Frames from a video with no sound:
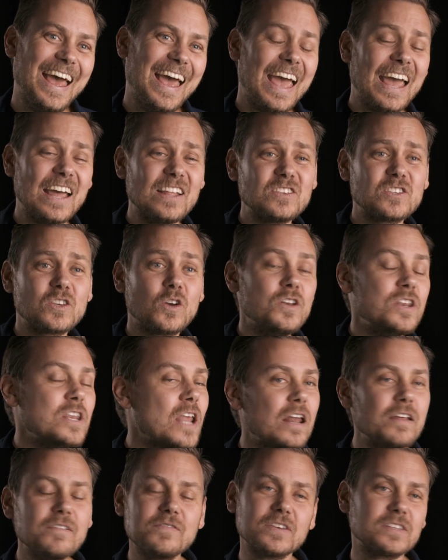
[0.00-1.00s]
And so
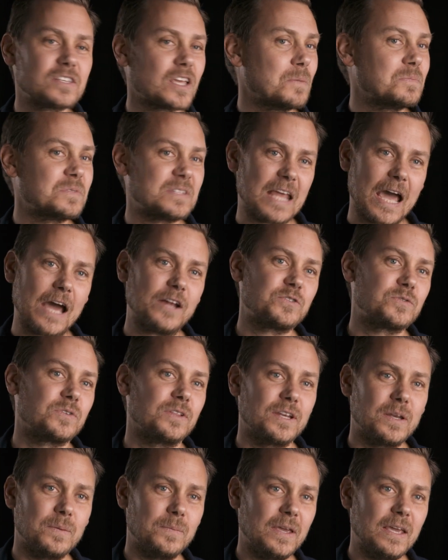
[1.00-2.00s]
none of this comes
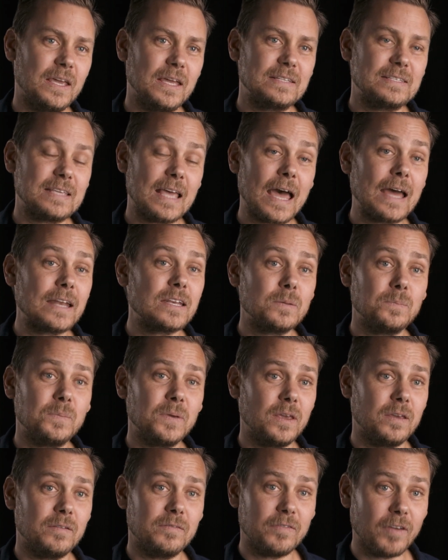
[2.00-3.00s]
naturally to me. It's had to
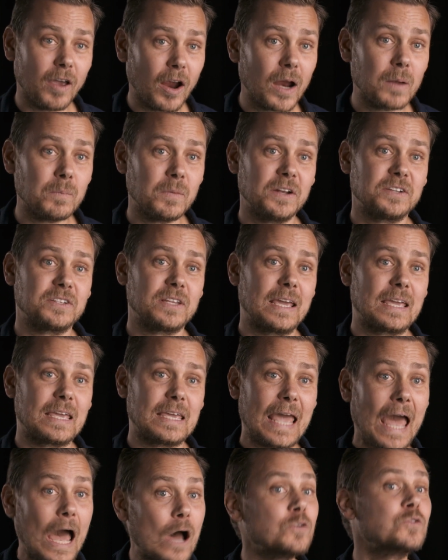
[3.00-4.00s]
be very much like
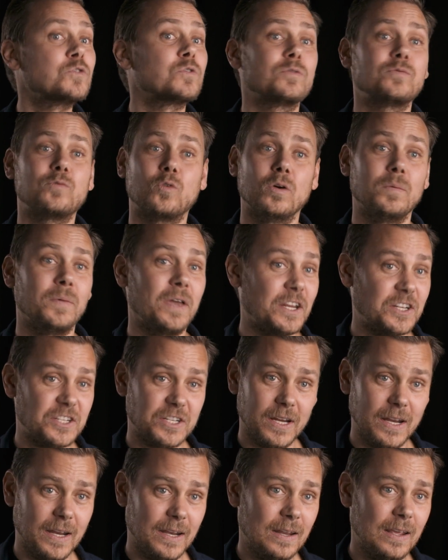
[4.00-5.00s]

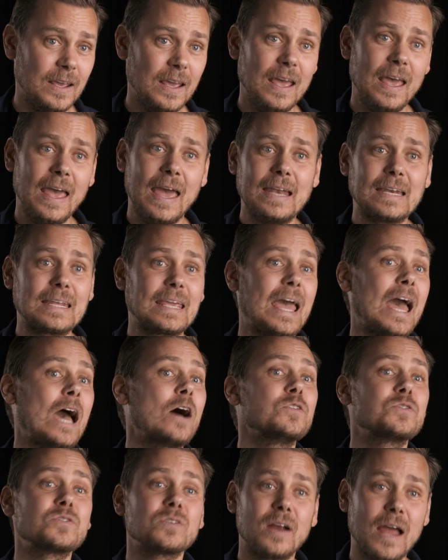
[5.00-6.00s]
counterformation and
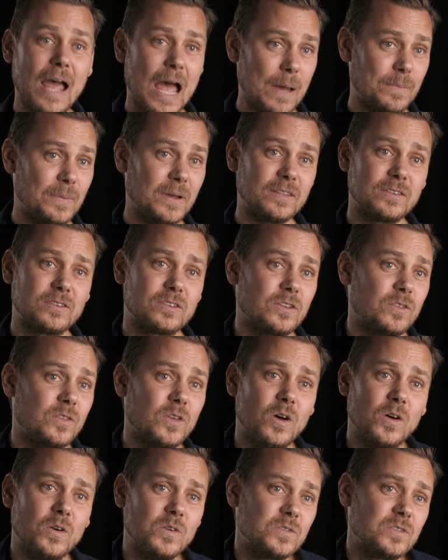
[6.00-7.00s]
counter habits to
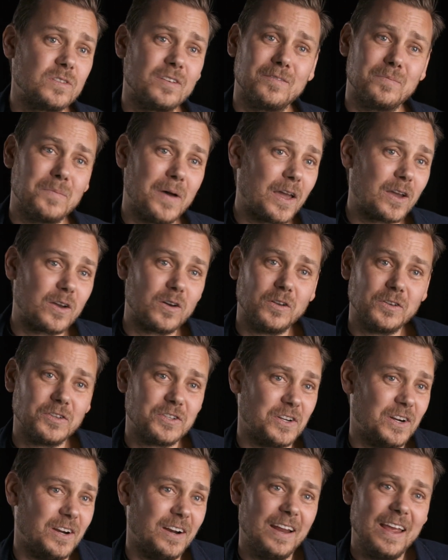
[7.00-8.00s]
those of my
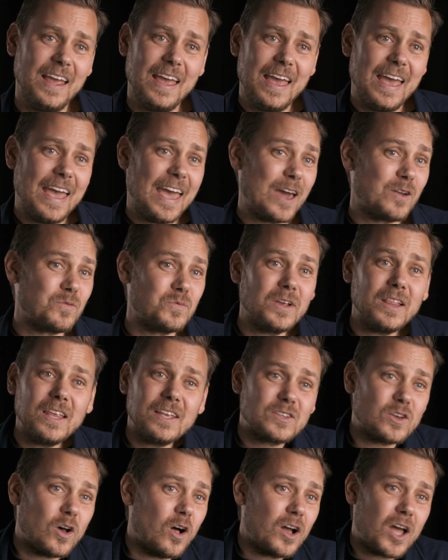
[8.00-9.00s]
culture. And really
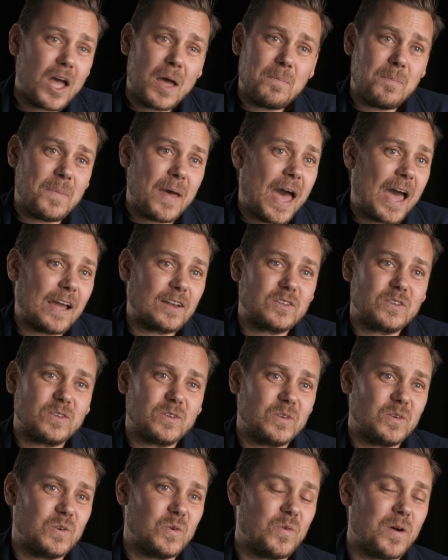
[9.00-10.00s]
it's all come back
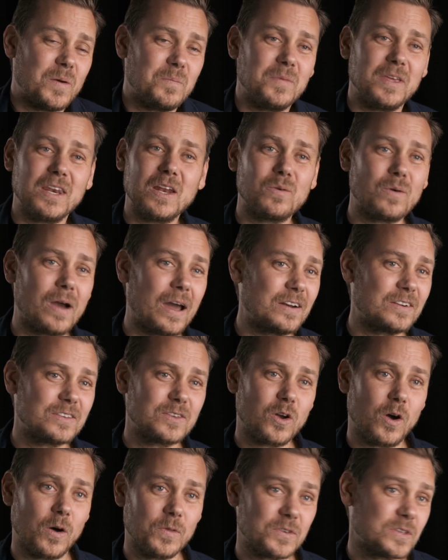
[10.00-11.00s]
to what many writers
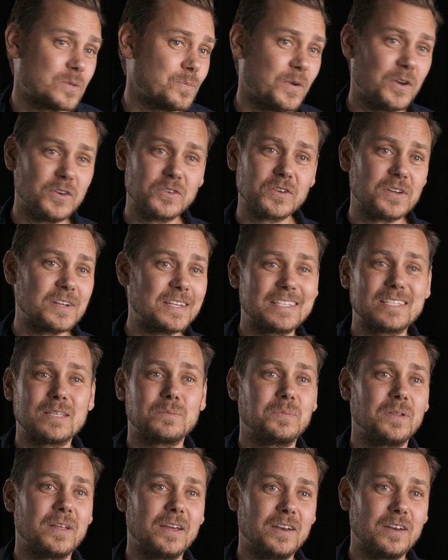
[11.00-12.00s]
call the spiritual
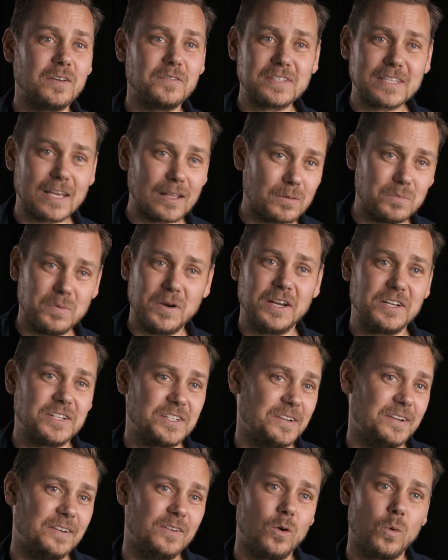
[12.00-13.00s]
discipline of
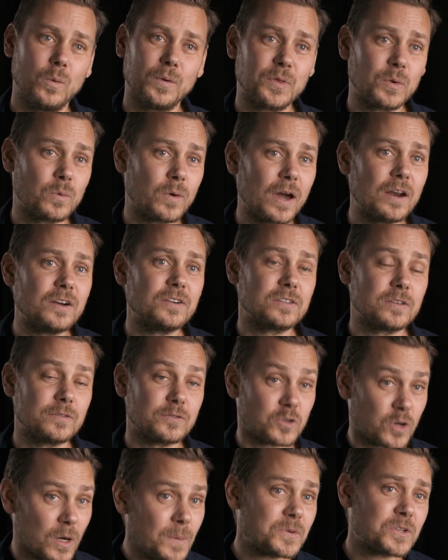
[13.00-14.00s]
celebration, or what the writers of
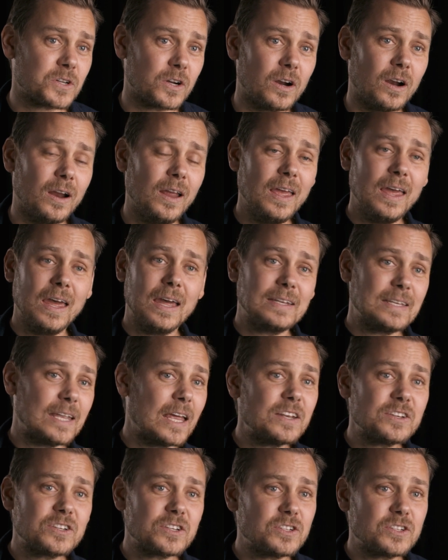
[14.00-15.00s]
scripture
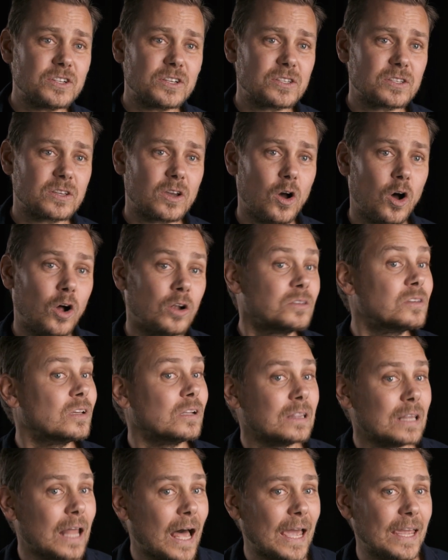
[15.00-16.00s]
tend to just call
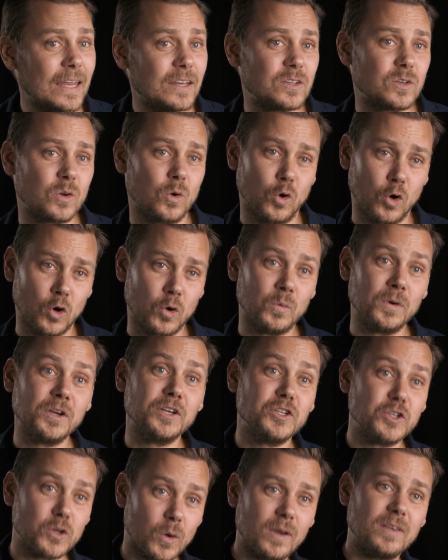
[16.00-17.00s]
delight or
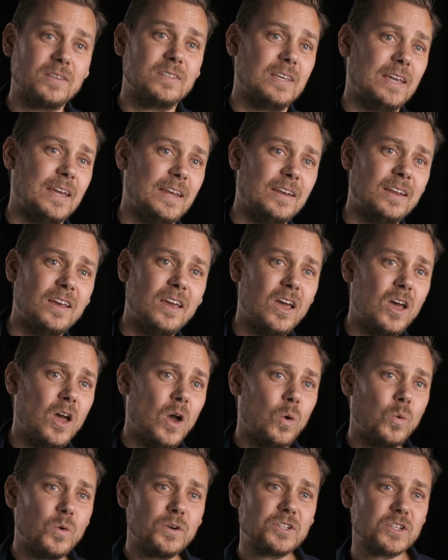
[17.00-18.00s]
rejoicing,
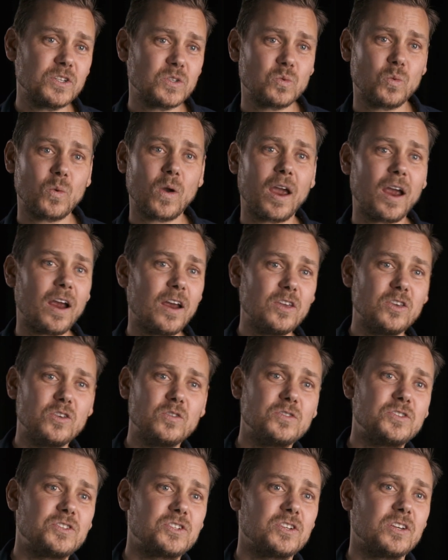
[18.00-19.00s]
which is where
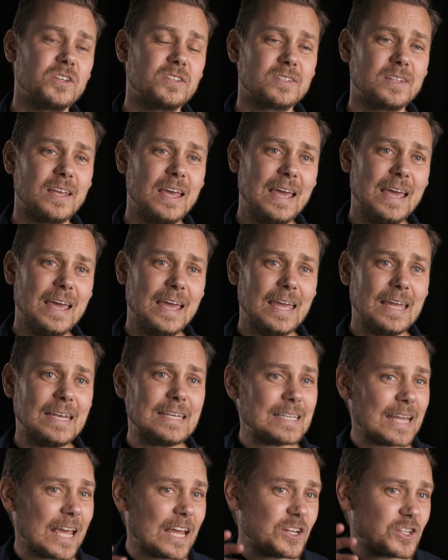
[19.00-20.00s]
you just
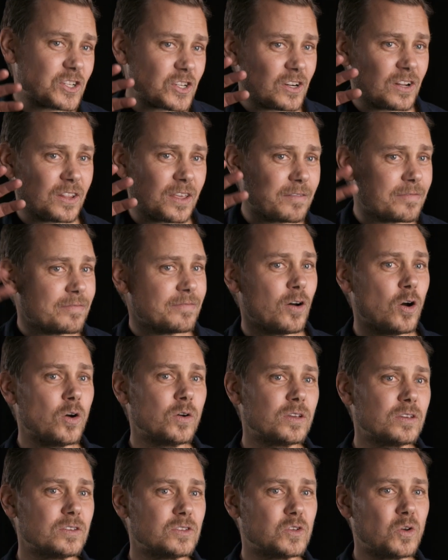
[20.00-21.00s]
intentionally
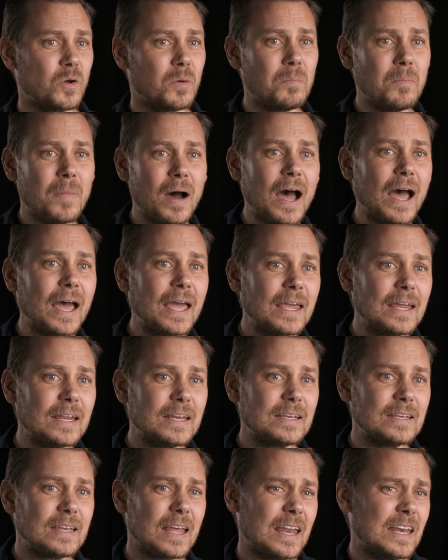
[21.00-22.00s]
focus your
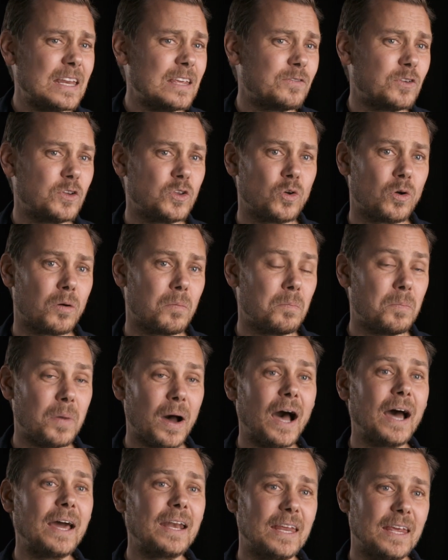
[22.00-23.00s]
mind and even your
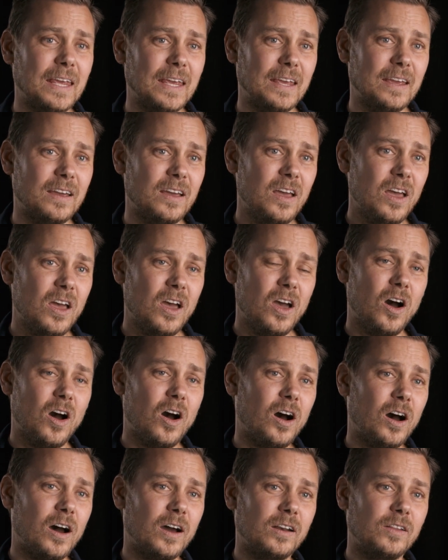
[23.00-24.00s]
body
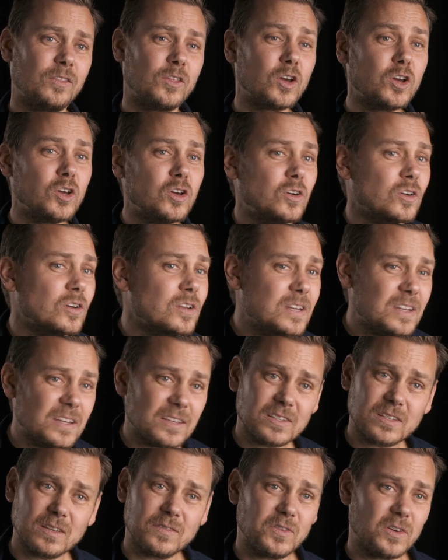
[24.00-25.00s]
on the
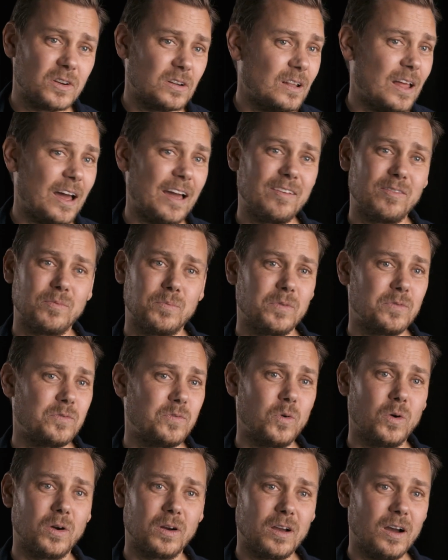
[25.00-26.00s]
goodness of your life
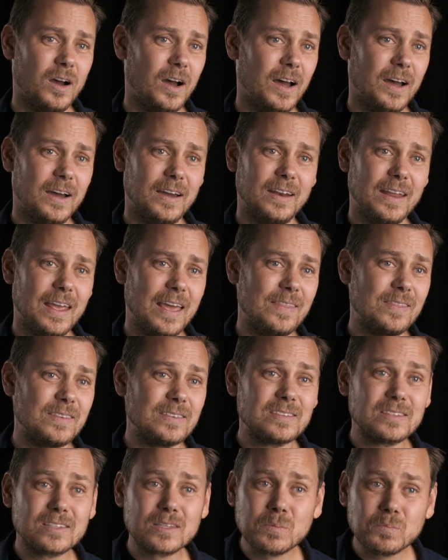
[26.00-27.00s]
before God and the
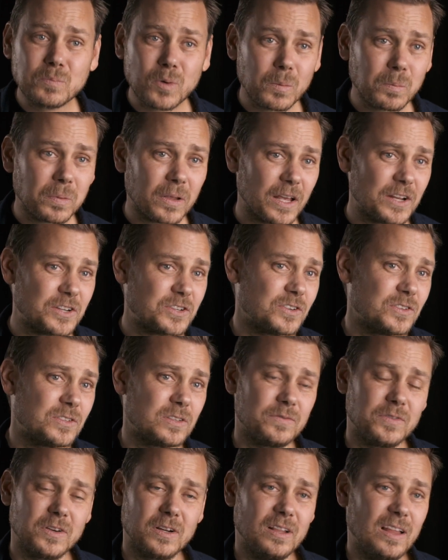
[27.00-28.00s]
simple pleasures
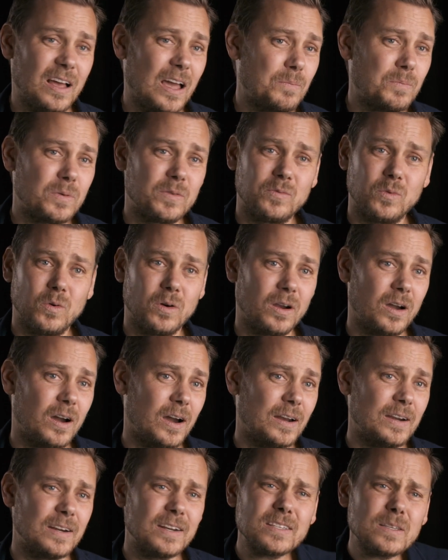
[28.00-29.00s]
of your life before
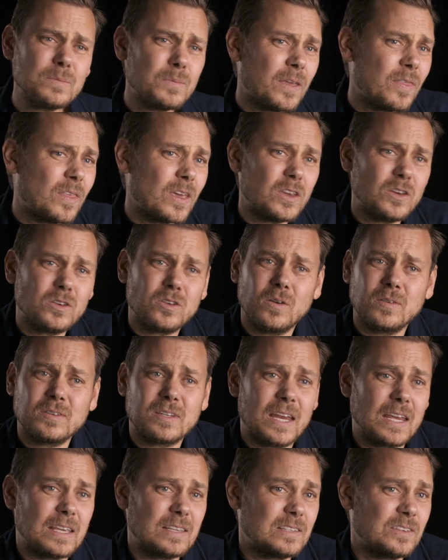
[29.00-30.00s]
God. And it doesn't mean that you don't
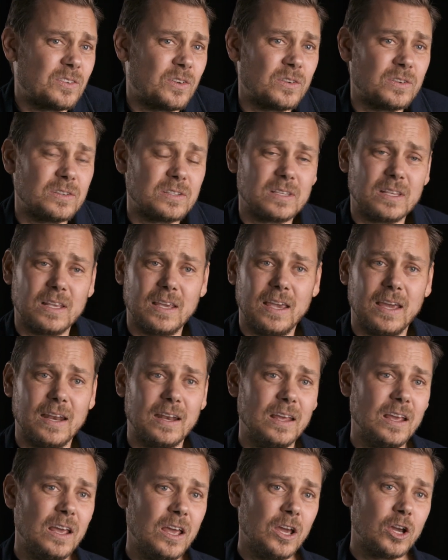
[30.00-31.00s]
take seriously
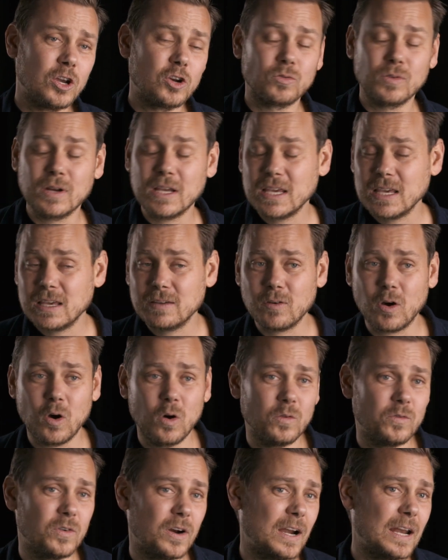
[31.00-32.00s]
and grieve
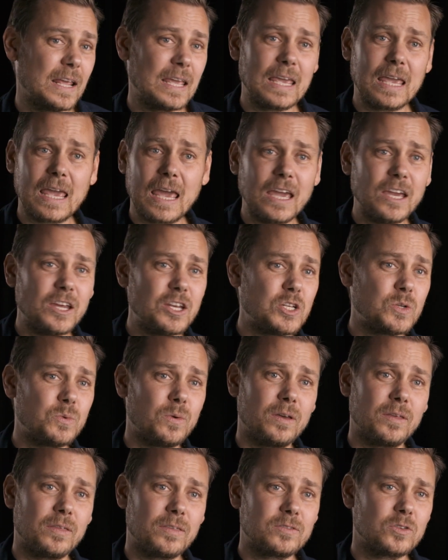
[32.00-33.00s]
over and engage
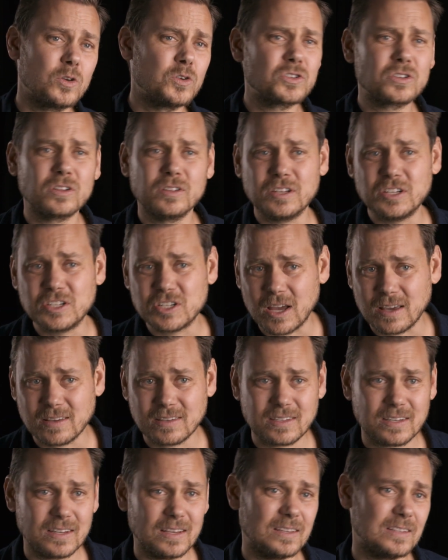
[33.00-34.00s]
with social
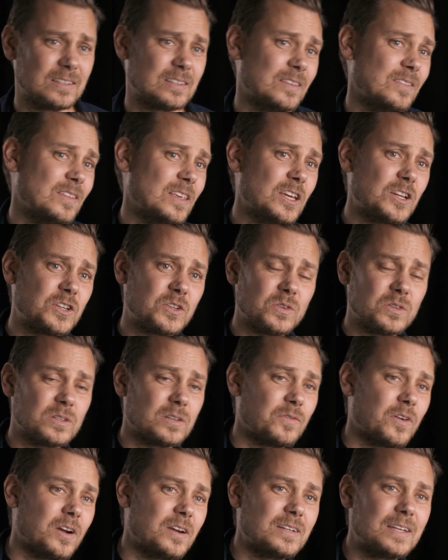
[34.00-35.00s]
injustice and the issues
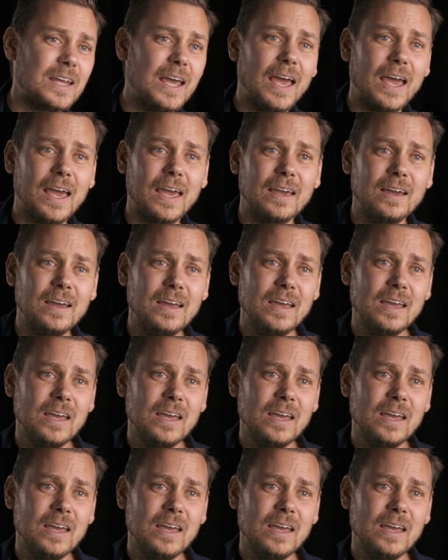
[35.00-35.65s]
of our day.